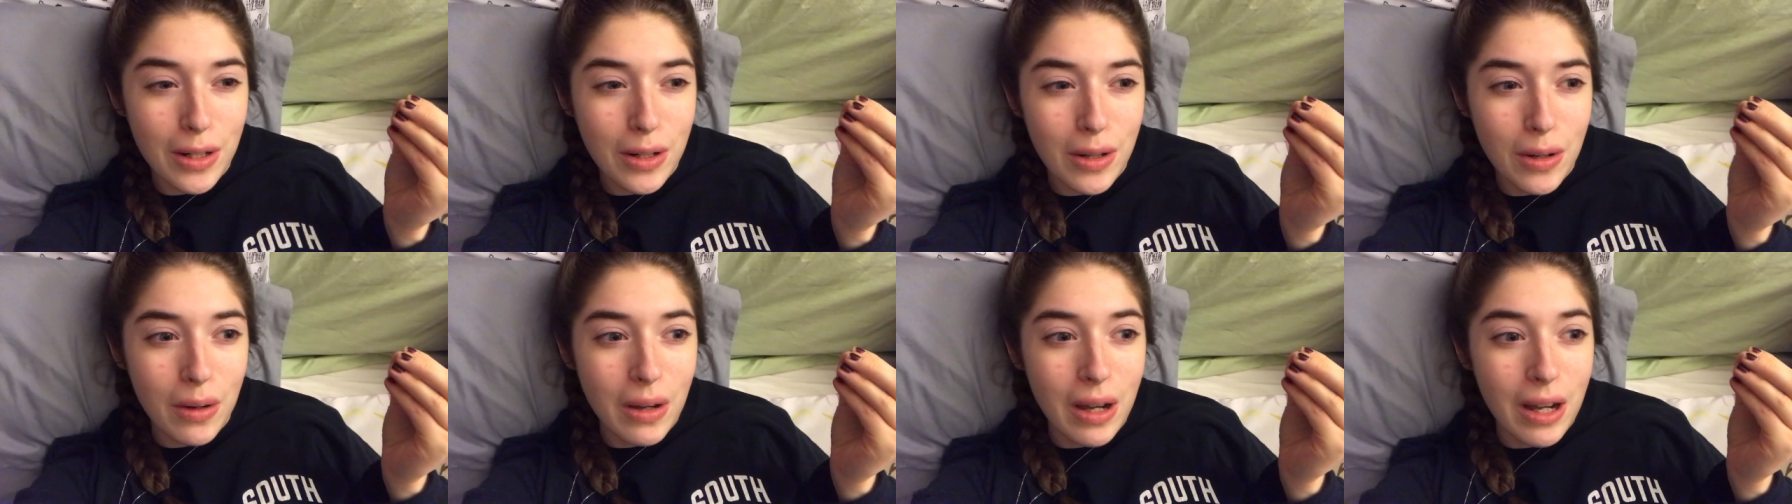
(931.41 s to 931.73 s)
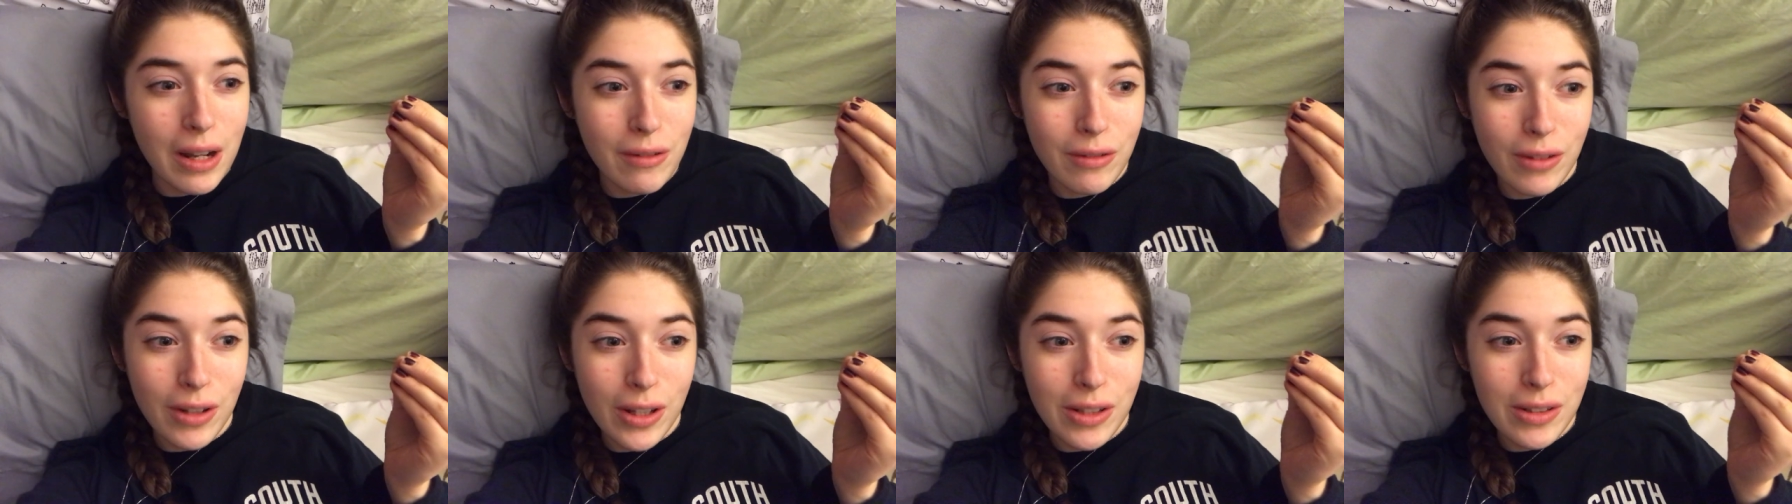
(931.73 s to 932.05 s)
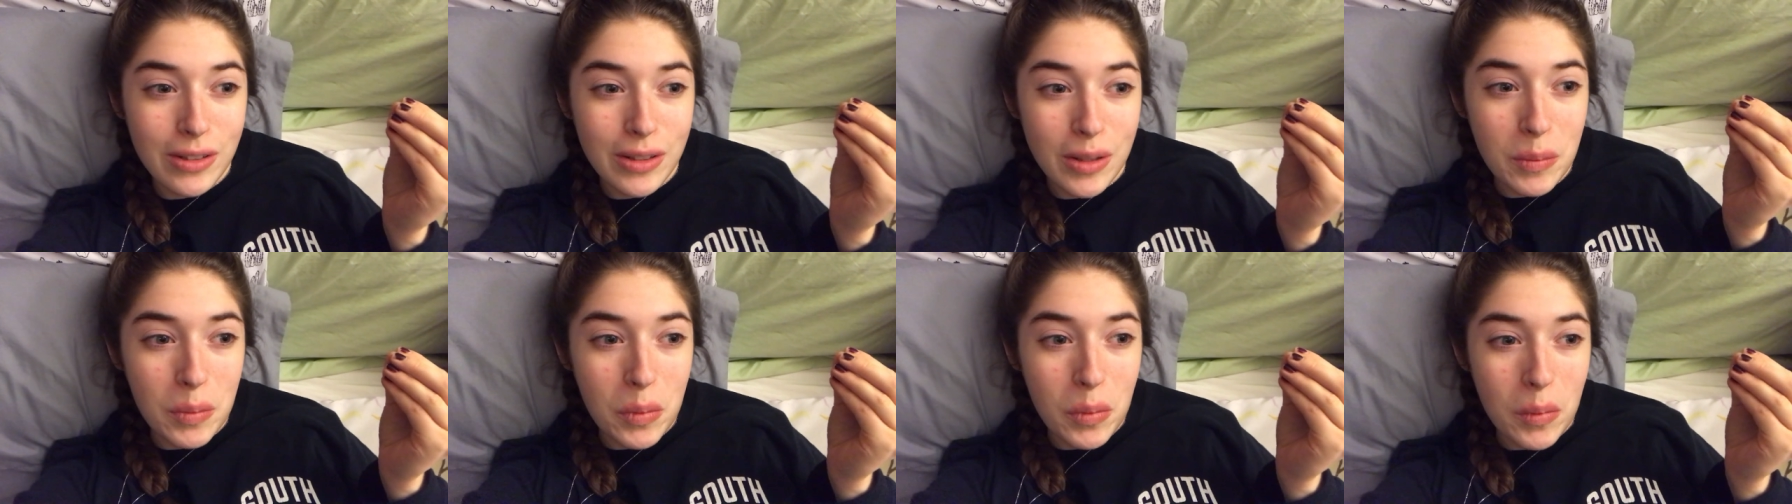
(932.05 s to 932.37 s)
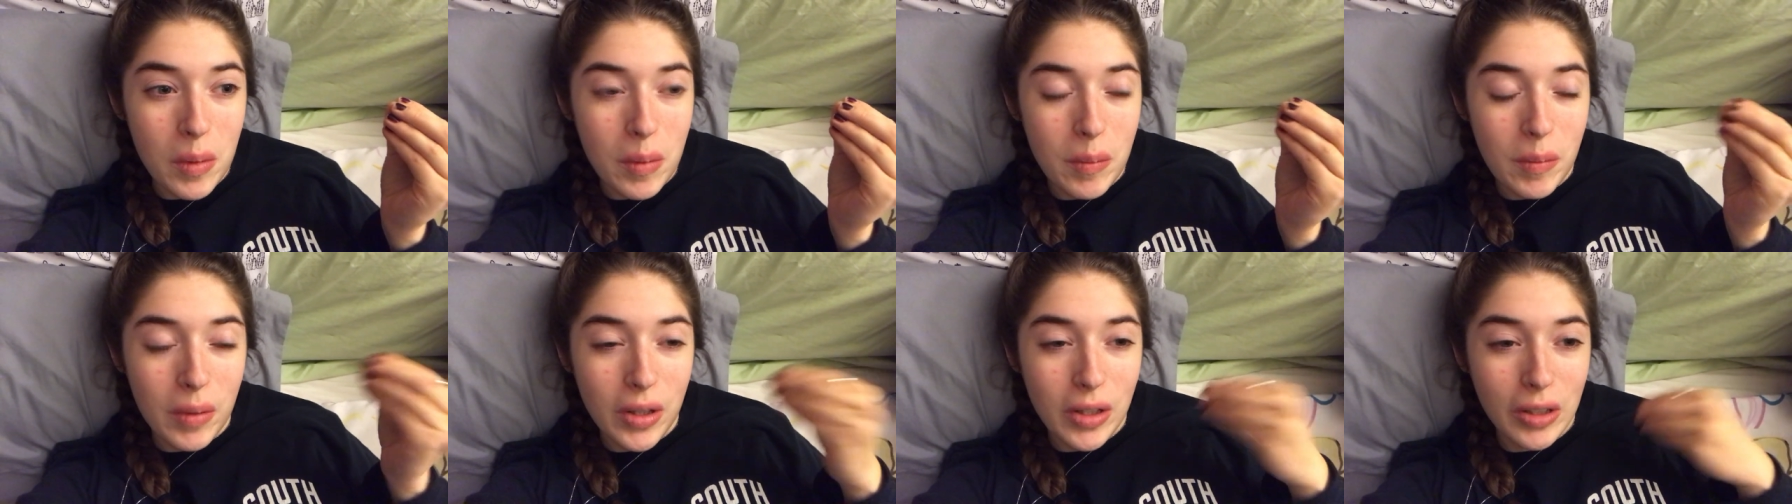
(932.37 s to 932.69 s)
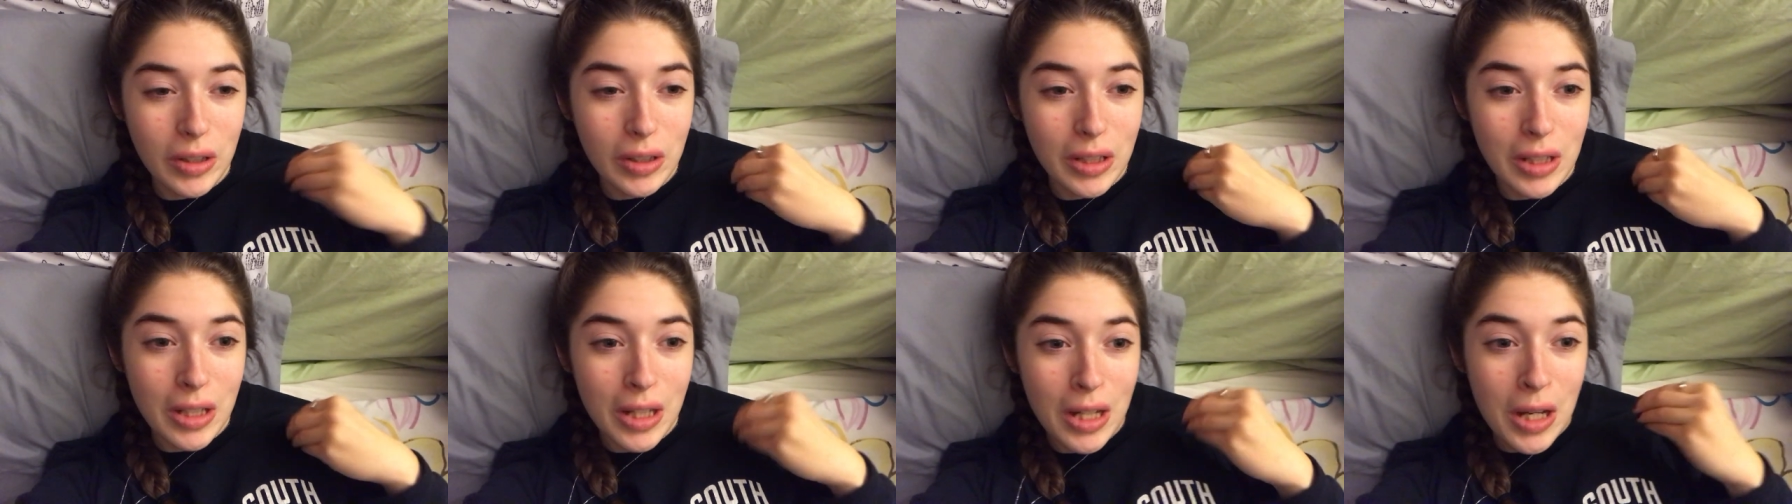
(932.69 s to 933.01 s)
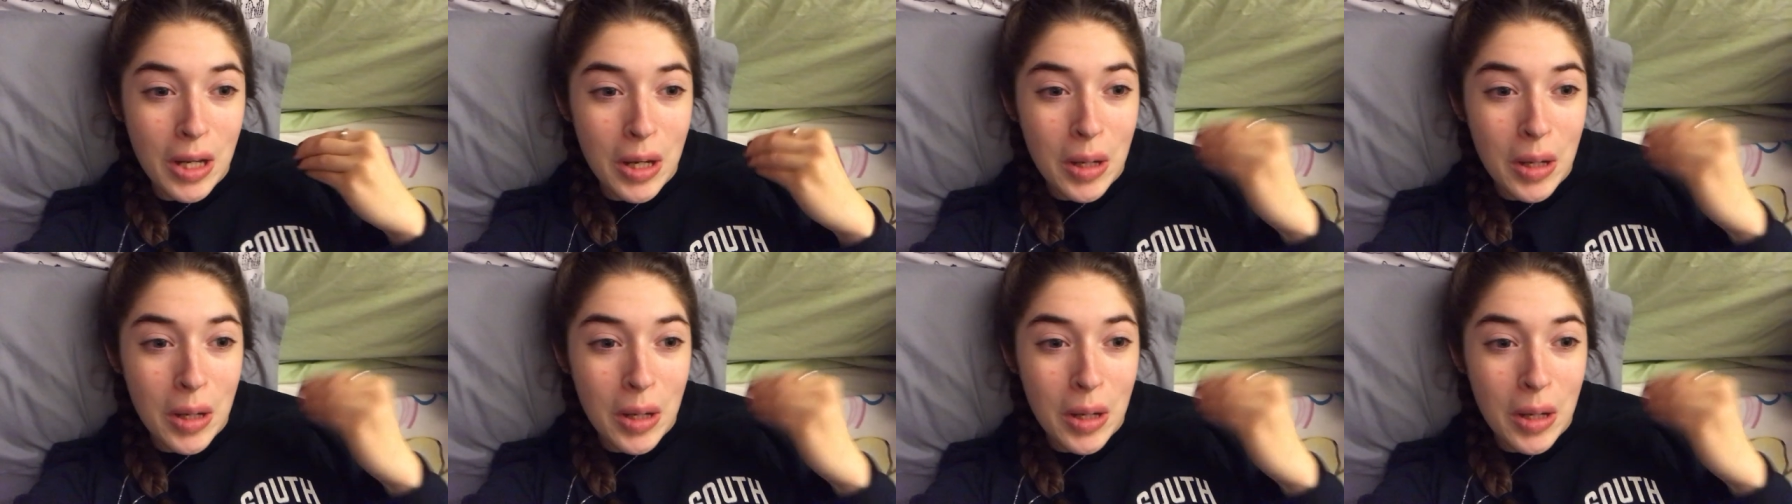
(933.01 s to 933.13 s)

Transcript: know, I fall asleep on my book.